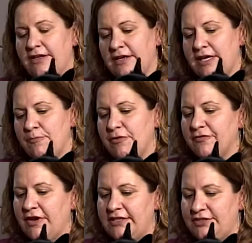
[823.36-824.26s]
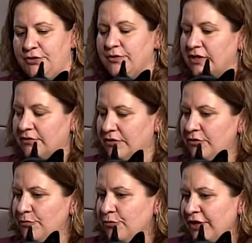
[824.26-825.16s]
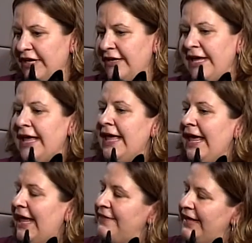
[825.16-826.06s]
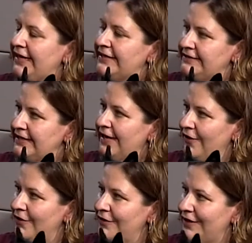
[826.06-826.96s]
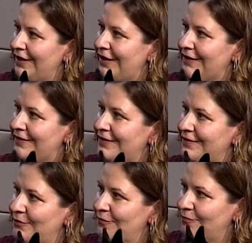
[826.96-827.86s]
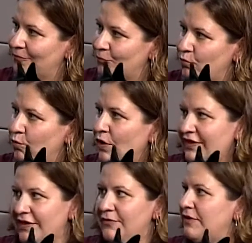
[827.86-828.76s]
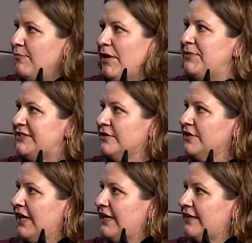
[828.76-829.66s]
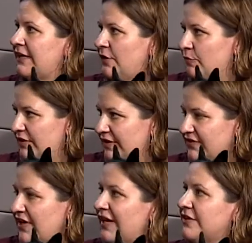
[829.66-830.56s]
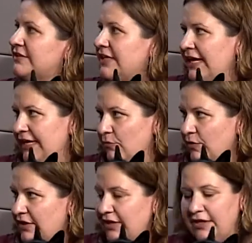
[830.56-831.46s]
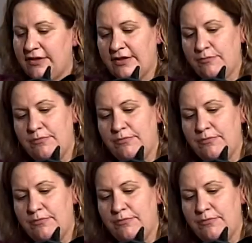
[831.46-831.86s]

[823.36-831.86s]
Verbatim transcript: a couple friends who are who breed, and they can tell what the, the puppies are like. They know what the sire is like and what the, mm-hmm.